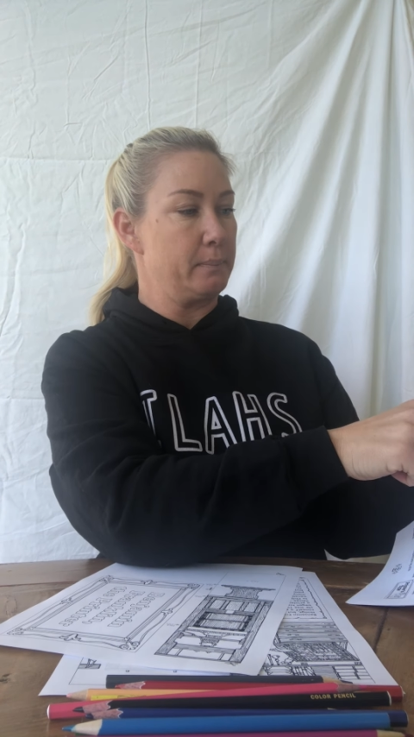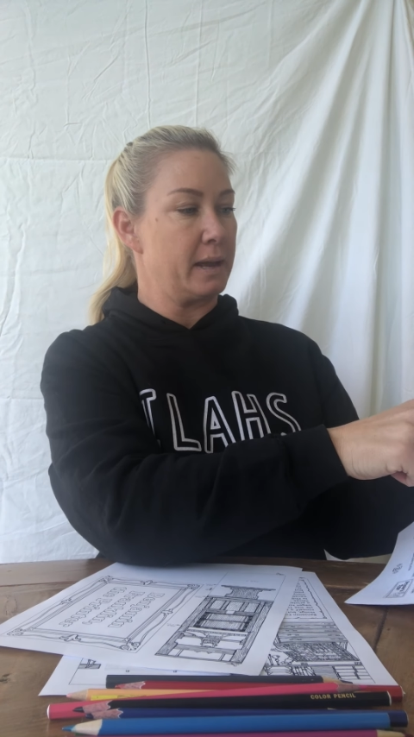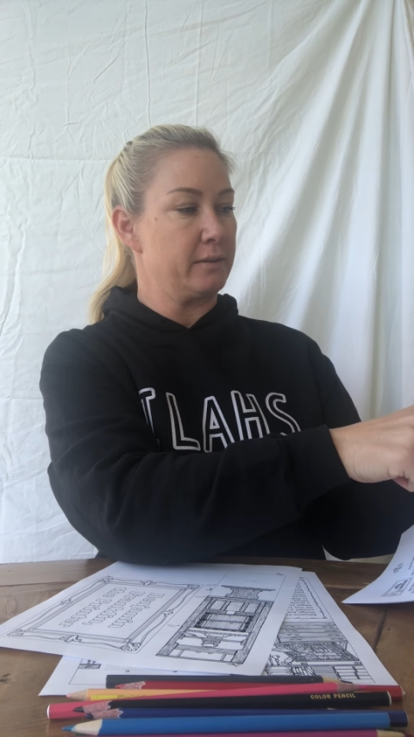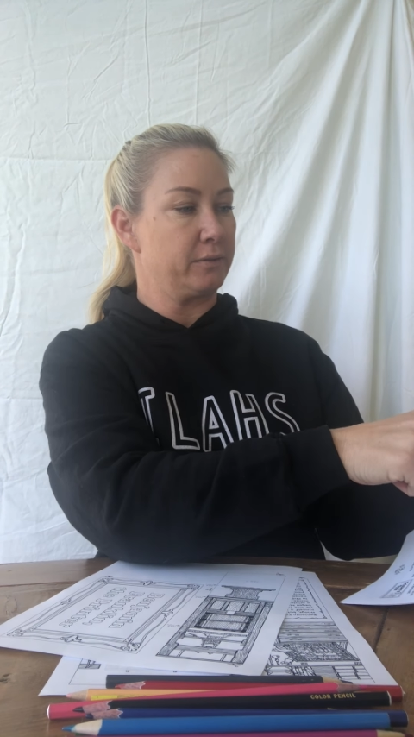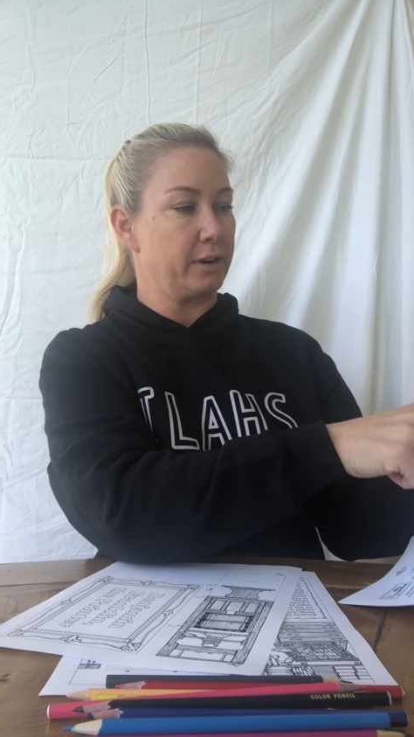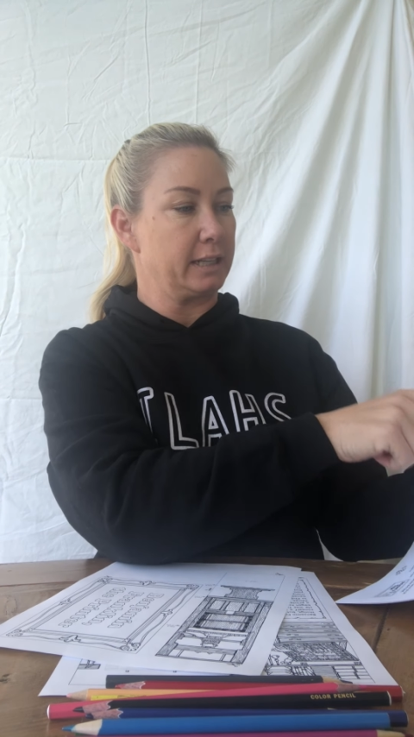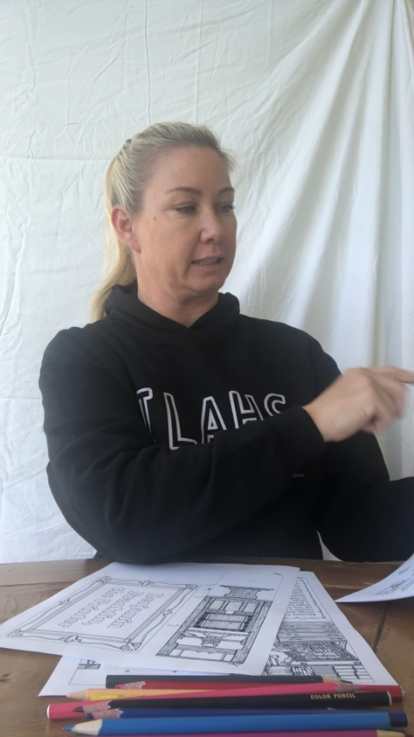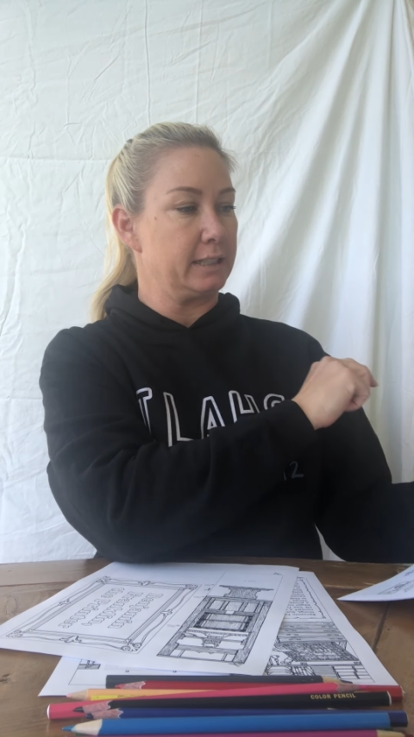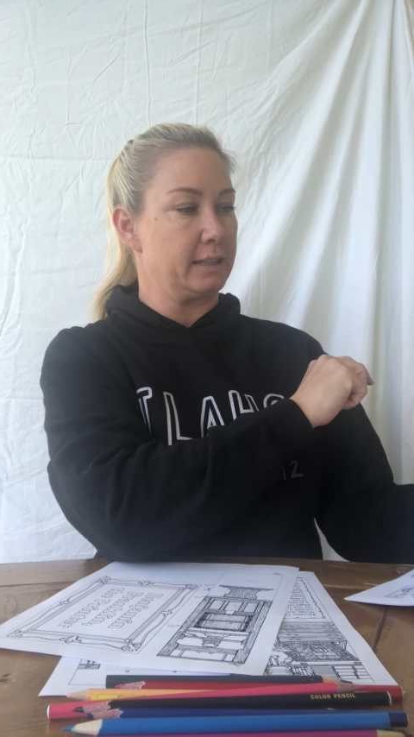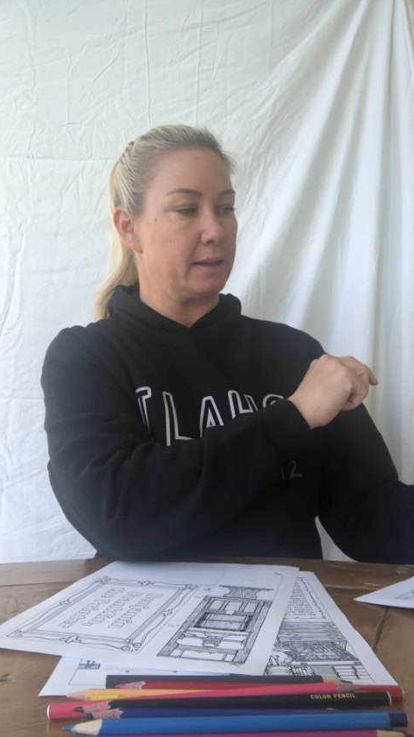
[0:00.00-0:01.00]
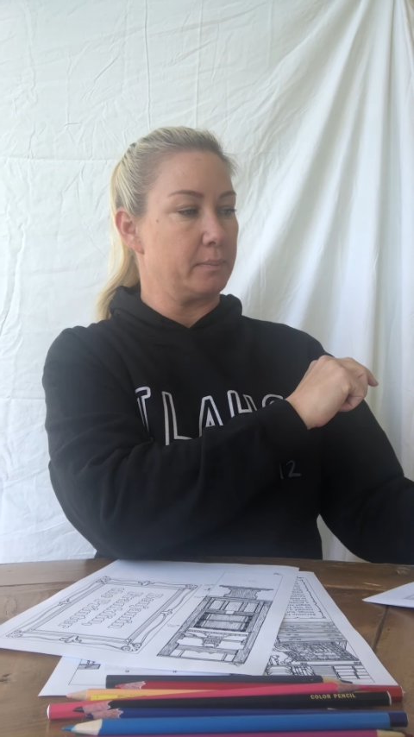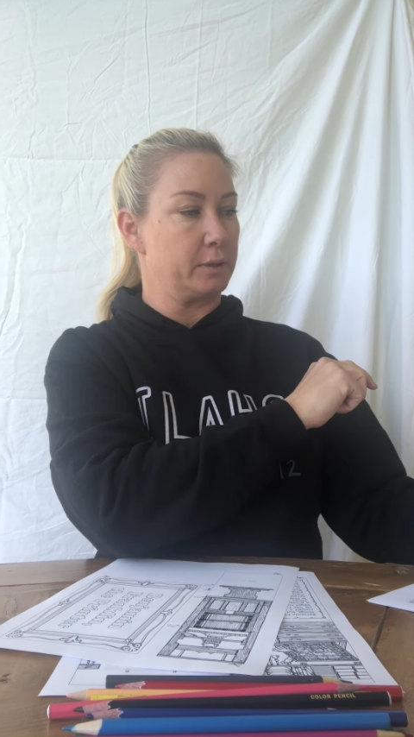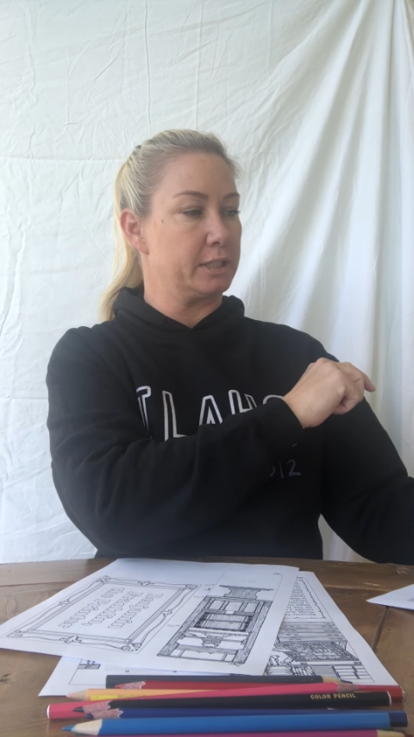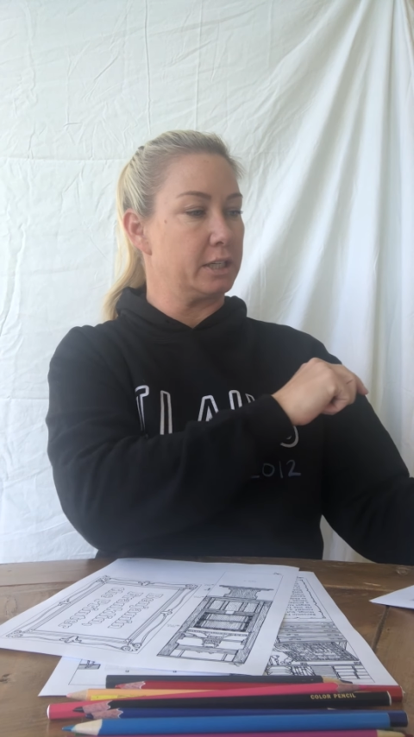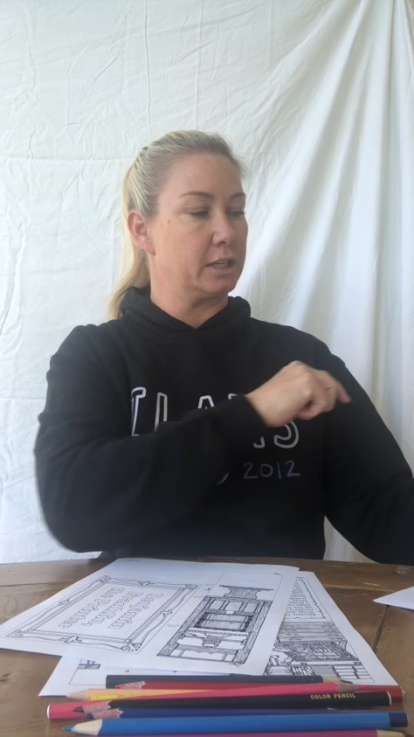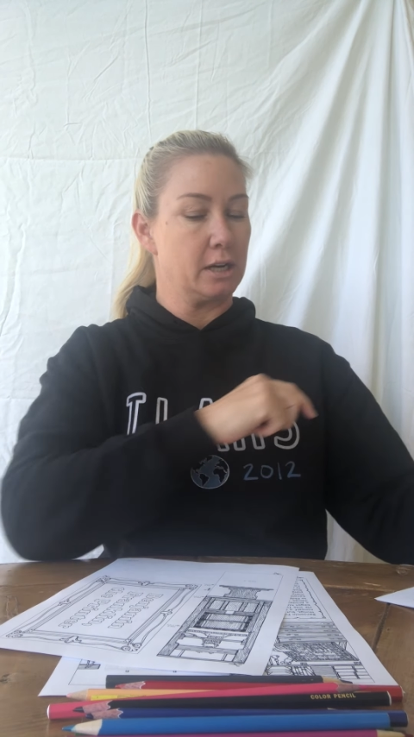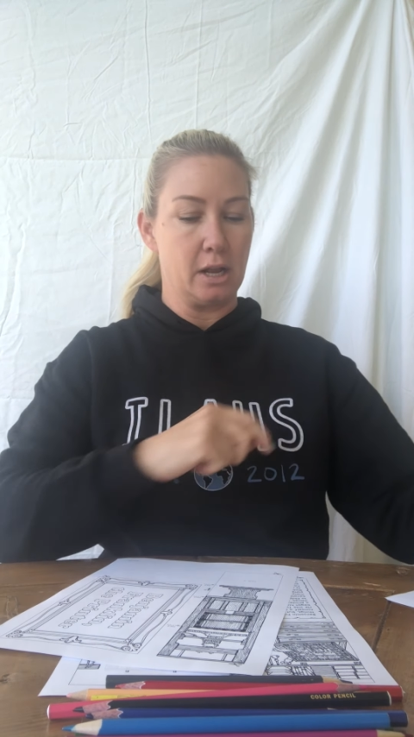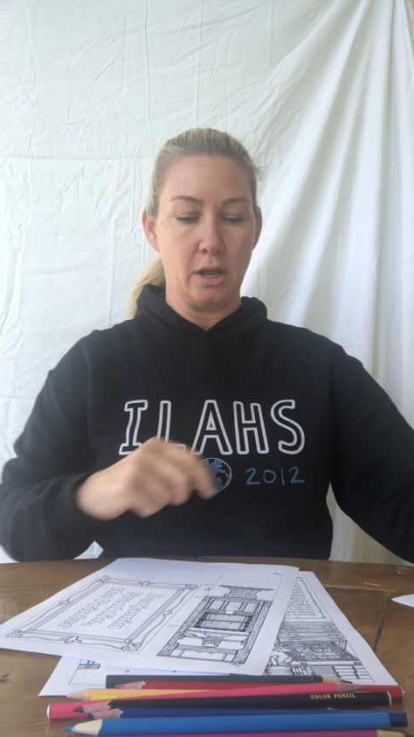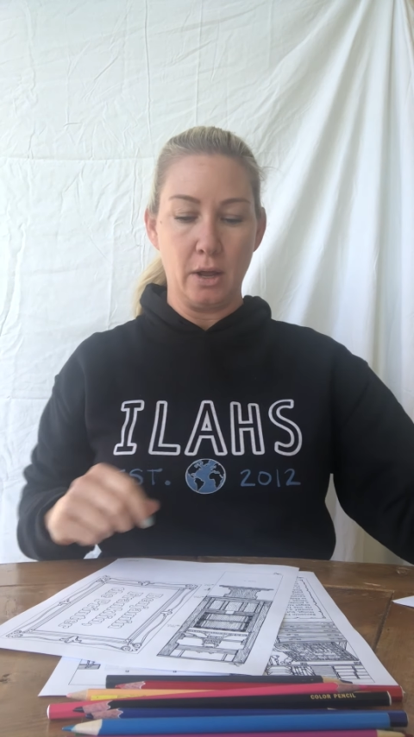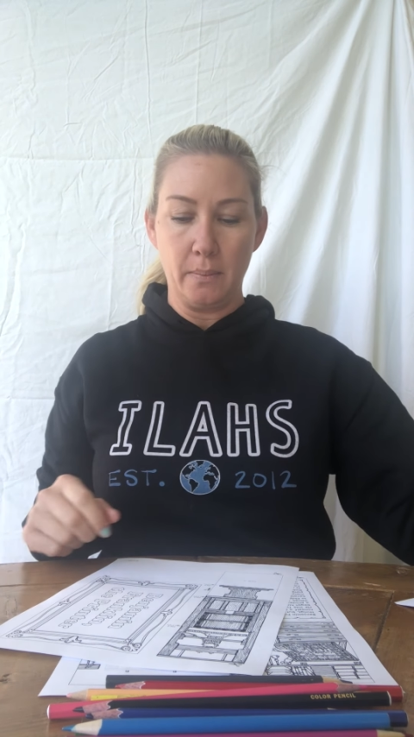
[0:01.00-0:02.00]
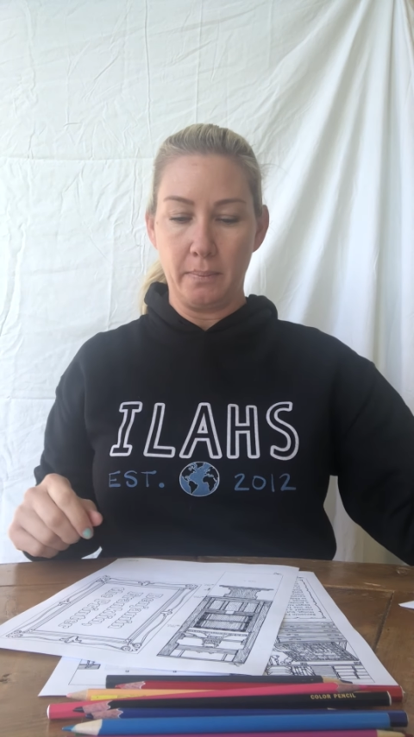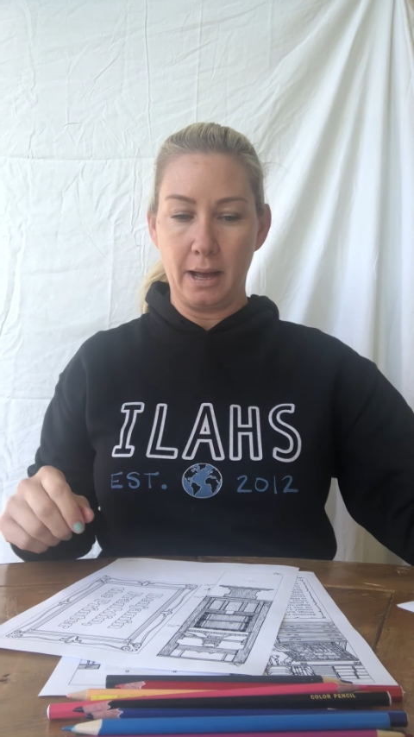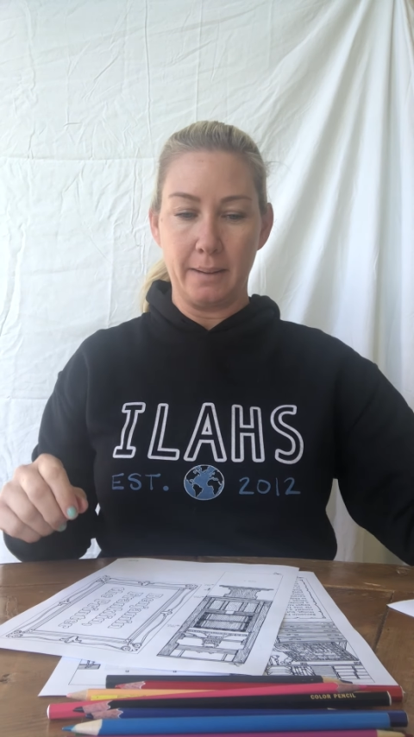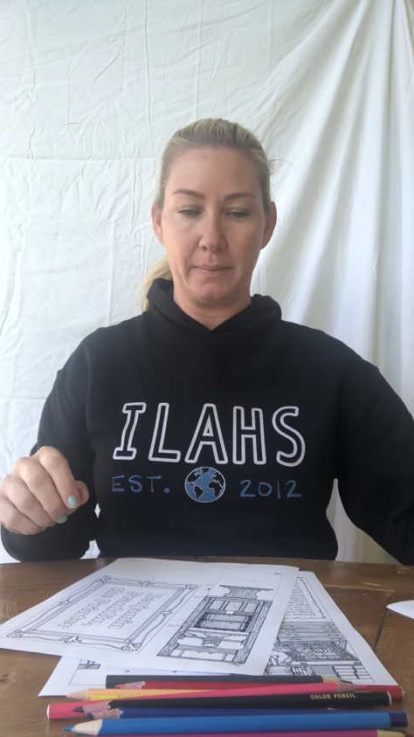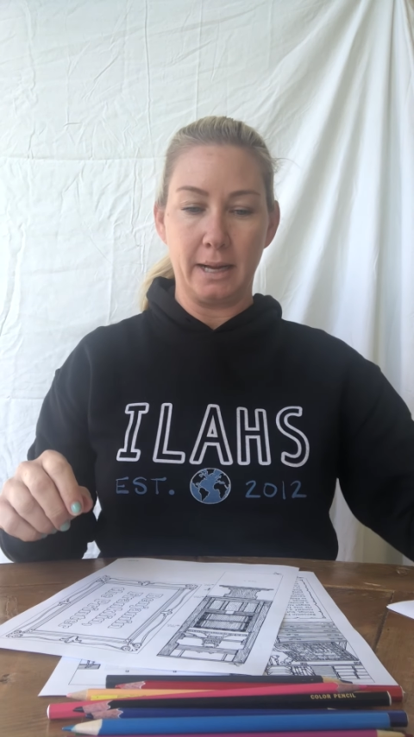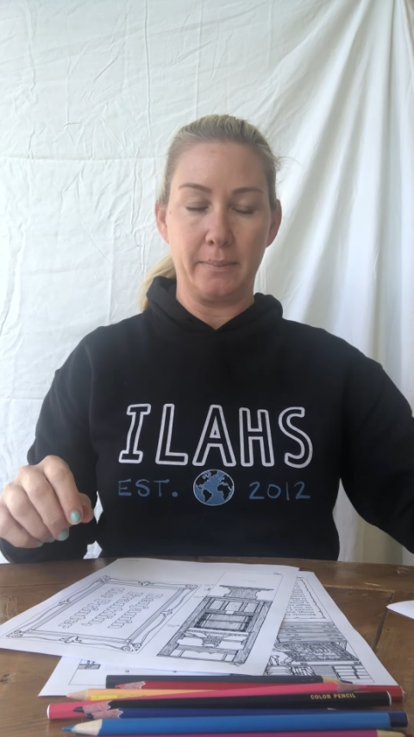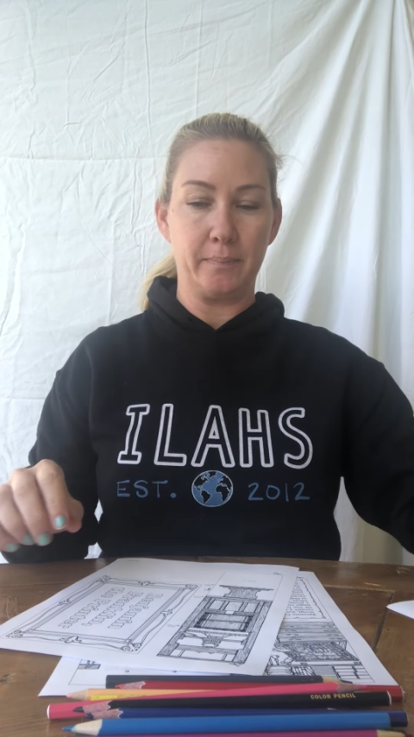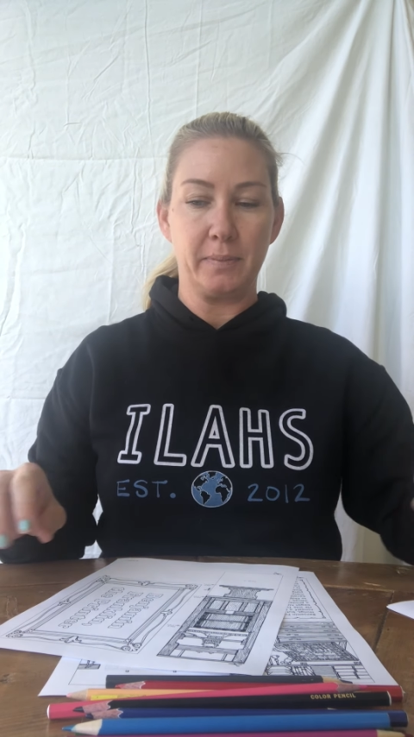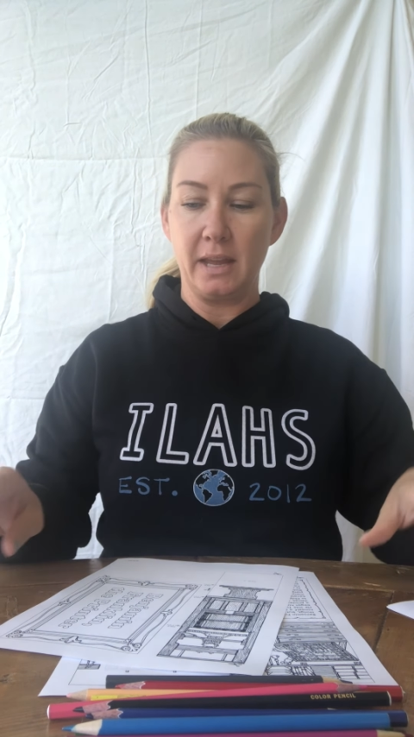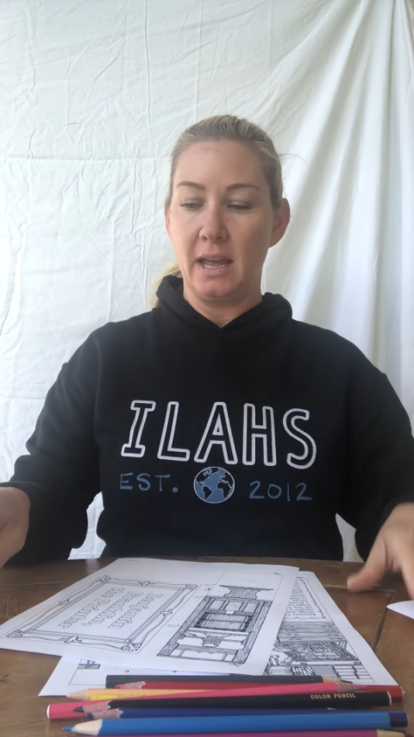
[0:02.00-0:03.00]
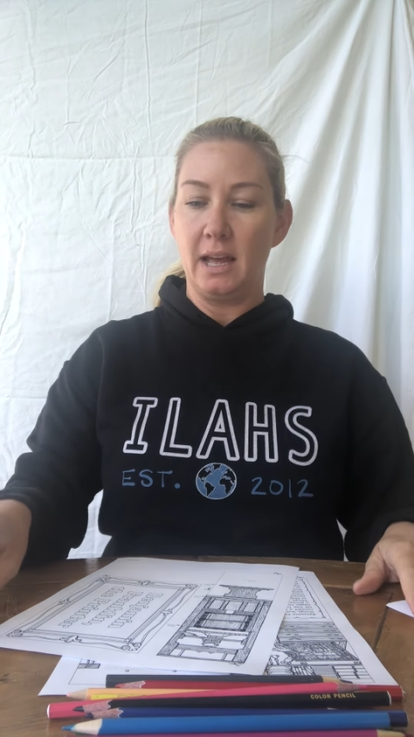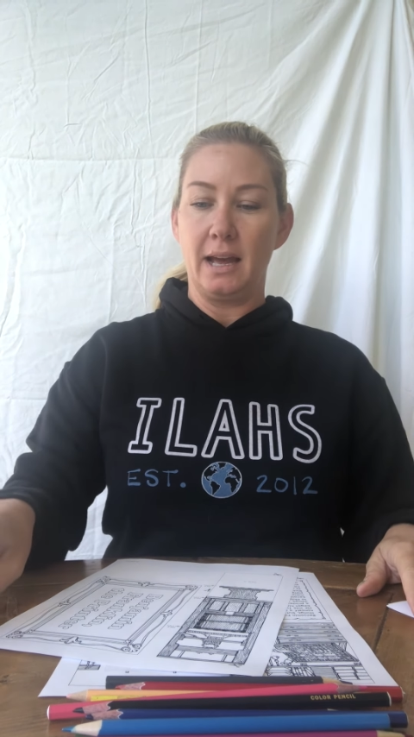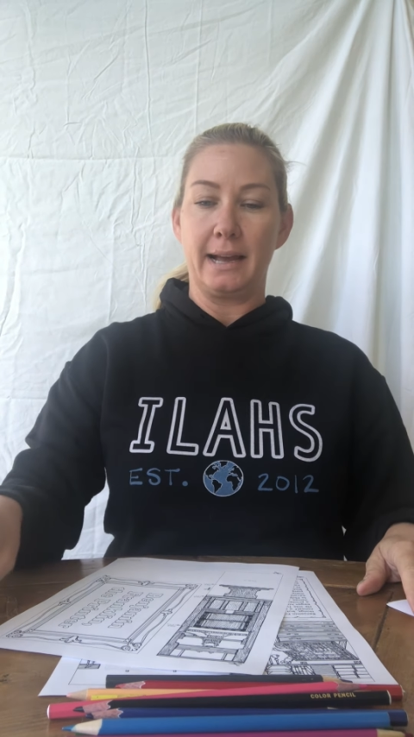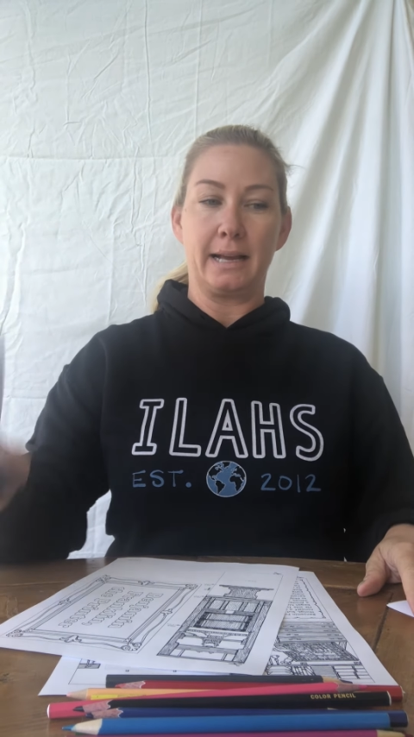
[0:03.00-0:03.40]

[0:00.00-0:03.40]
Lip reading: Ben Franklin the Printer pop-up. I